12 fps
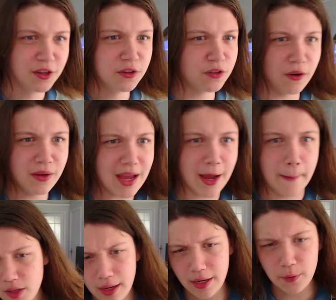So yeah,
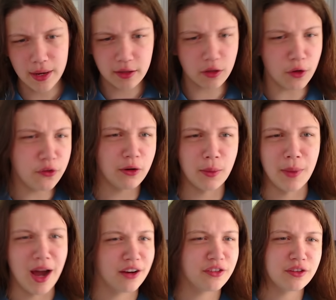anyway, closing
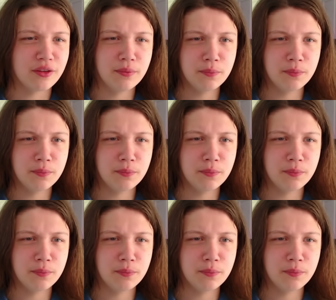remarks.